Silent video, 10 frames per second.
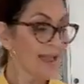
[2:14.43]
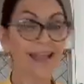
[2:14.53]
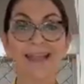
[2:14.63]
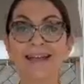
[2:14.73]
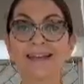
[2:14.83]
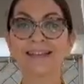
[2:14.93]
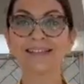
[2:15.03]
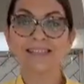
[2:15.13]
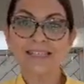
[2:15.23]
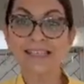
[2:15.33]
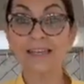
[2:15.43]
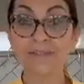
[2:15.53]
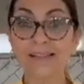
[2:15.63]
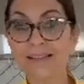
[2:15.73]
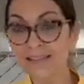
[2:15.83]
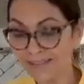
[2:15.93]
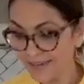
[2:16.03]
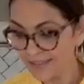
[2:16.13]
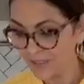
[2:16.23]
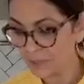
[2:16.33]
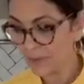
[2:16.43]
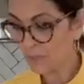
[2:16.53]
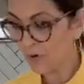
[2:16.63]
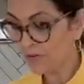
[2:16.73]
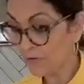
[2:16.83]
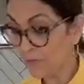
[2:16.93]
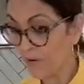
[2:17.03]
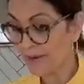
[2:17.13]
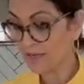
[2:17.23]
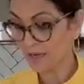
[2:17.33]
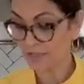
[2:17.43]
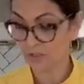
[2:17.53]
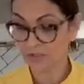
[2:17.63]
And it's gonna give it a little bit more of a red color,